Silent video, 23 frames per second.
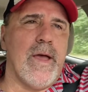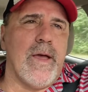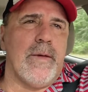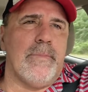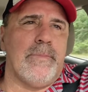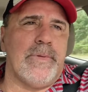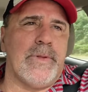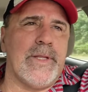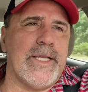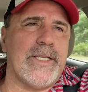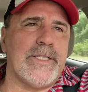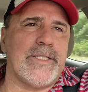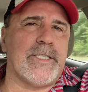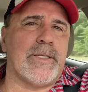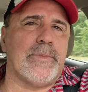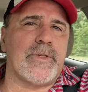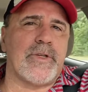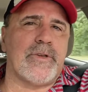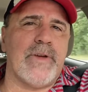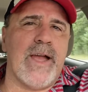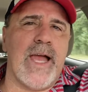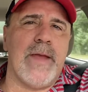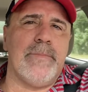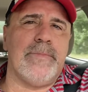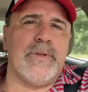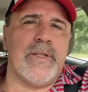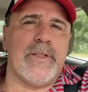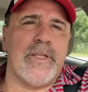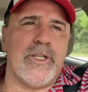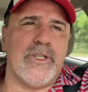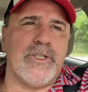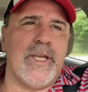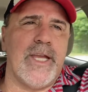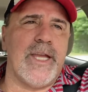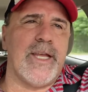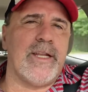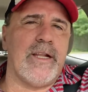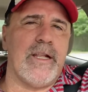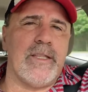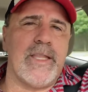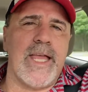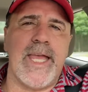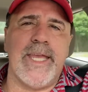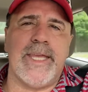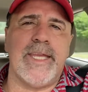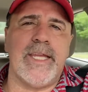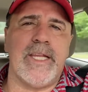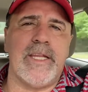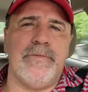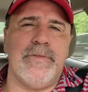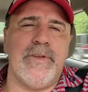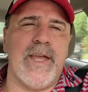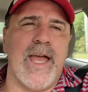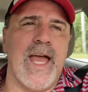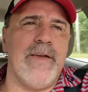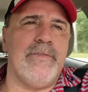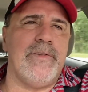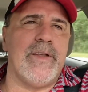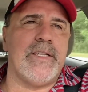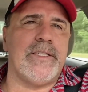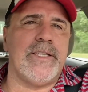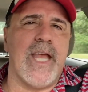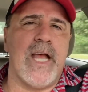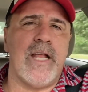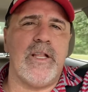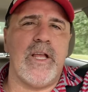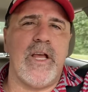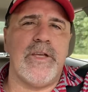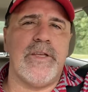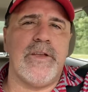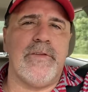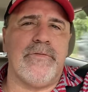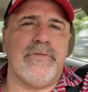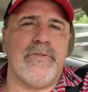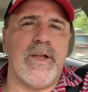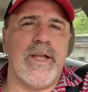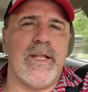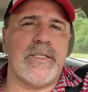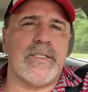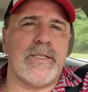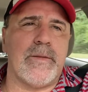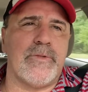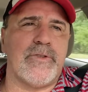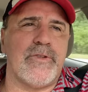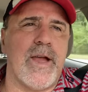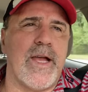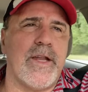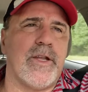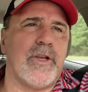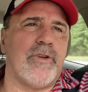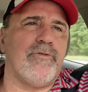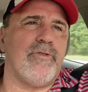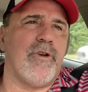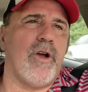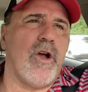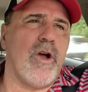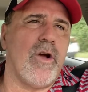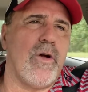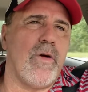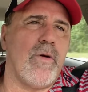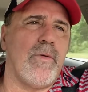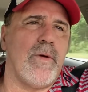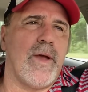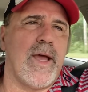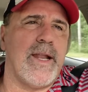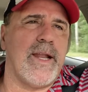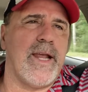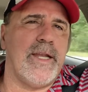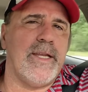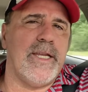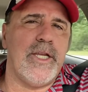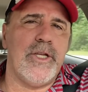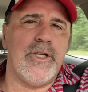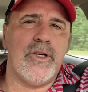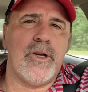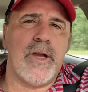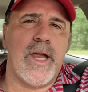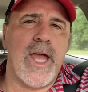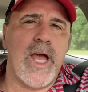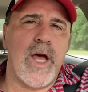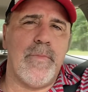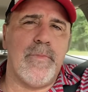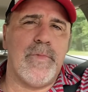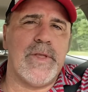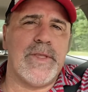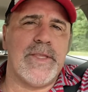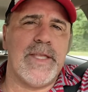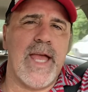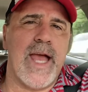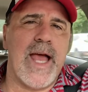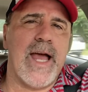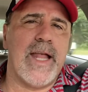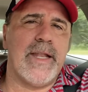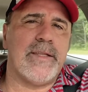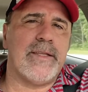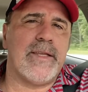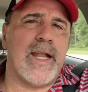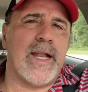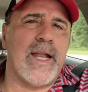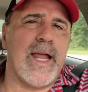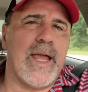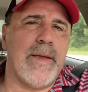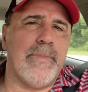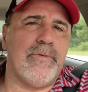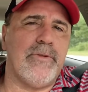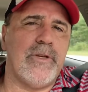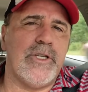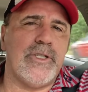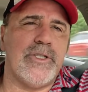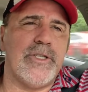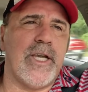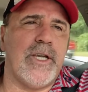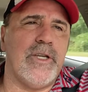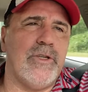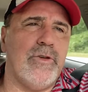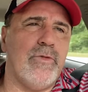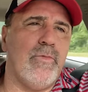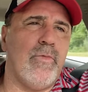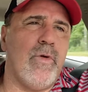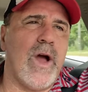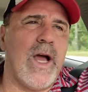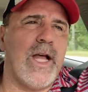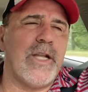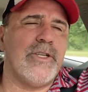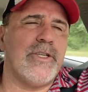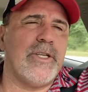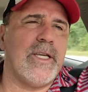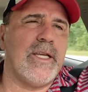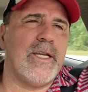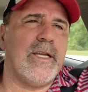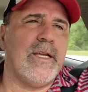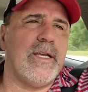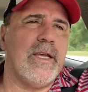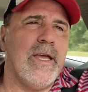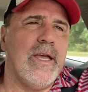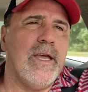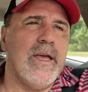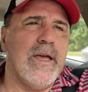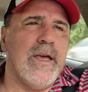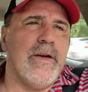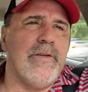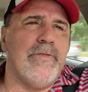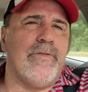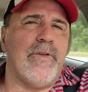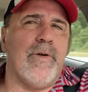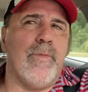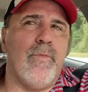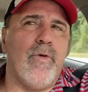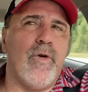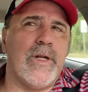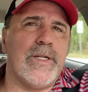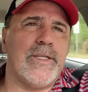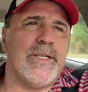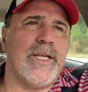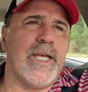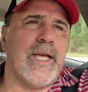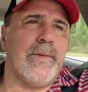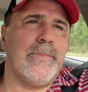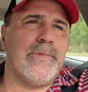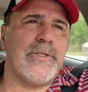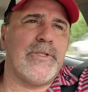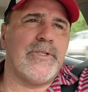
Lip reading: please subscribe to the channel, like it if you haven't, tell all your friends. I'm trying to grow and I need your help with that, and I appreciate you watching. For more tips,